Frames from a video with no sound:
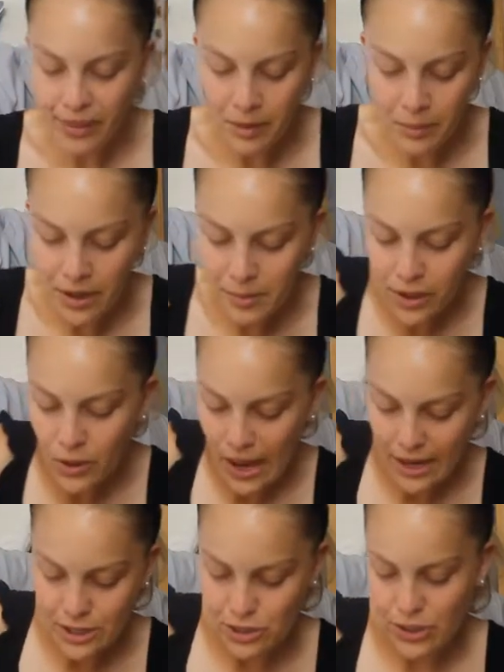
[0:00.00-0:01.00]
But I'm going to go
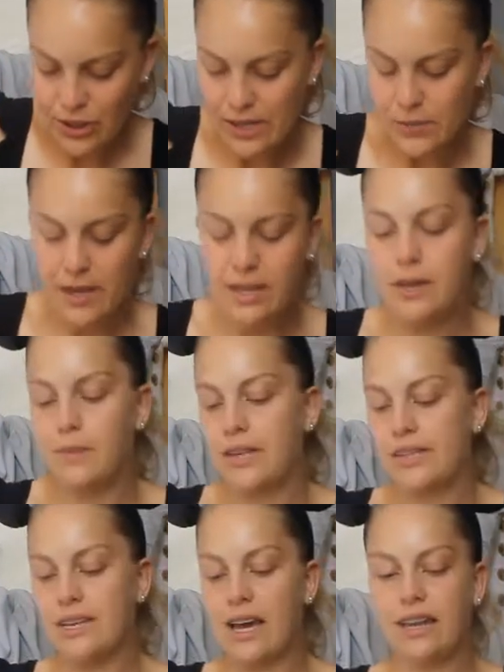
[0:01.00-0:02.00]
ahead and show you guys what I keep
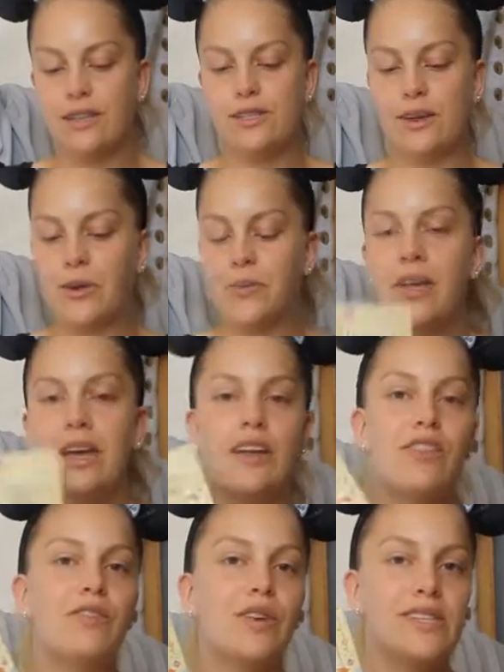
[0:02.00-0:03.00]
inside. So
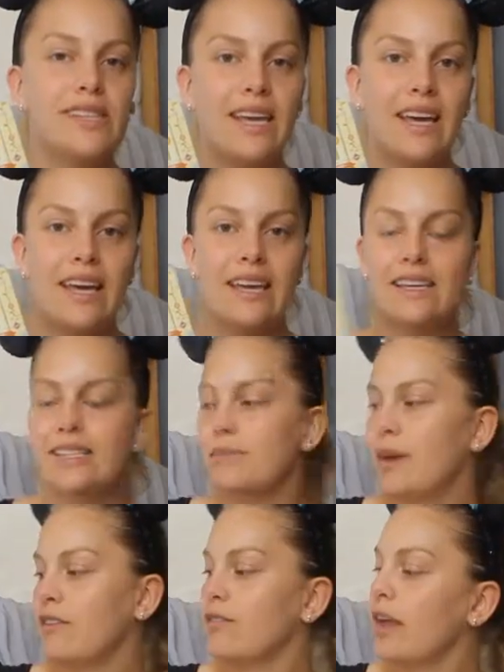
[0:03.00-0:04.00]
the first thing is
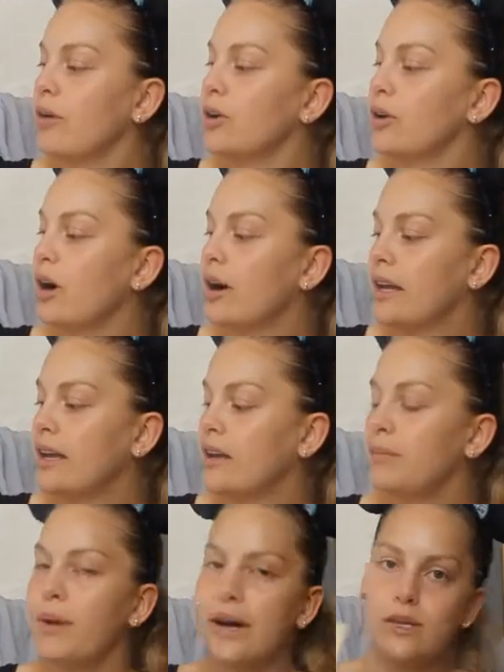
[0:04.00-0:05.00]
my flower and
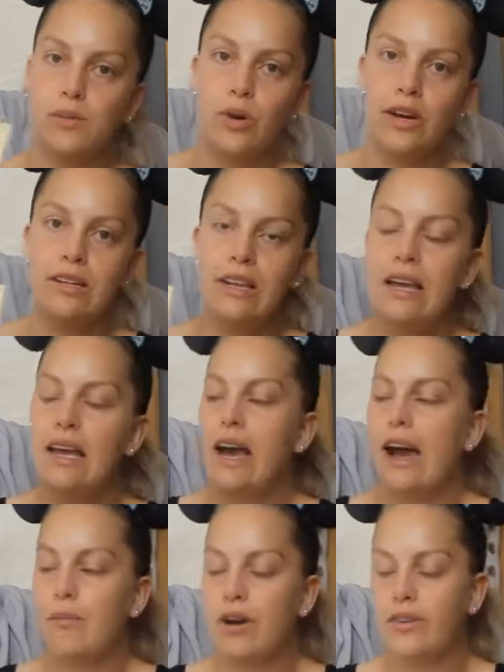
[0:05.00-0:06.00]
garden passport.
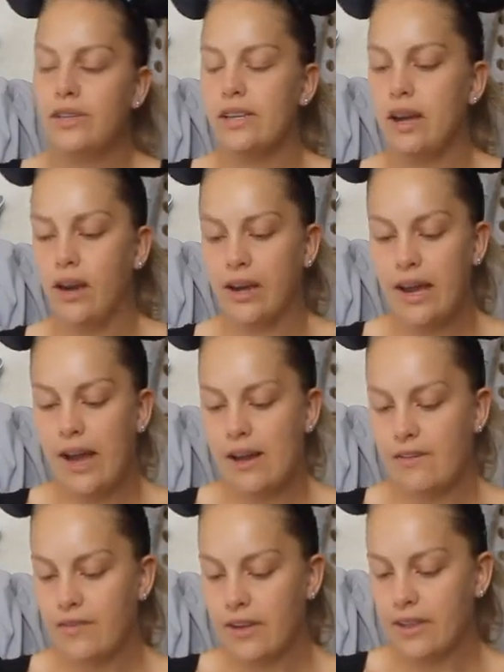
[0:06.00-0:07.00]
I'm obviously not going to
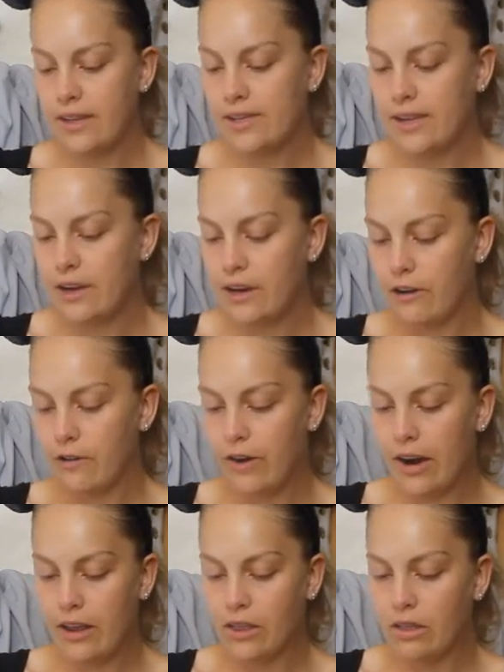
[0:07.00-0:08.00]
have this in here
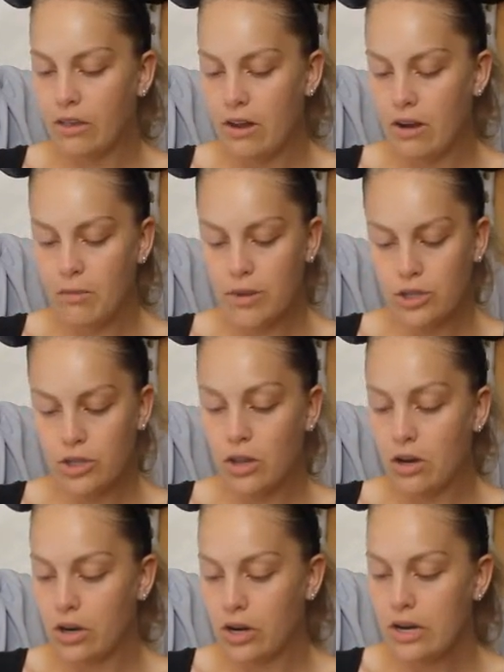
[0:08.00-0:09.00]
very much
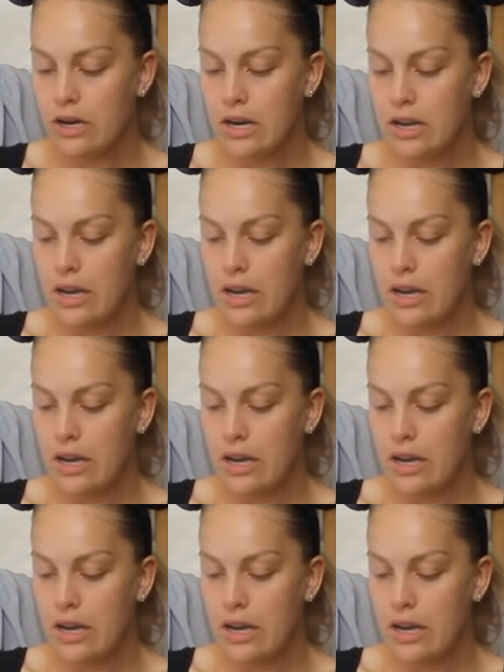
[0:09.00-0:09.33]
longer.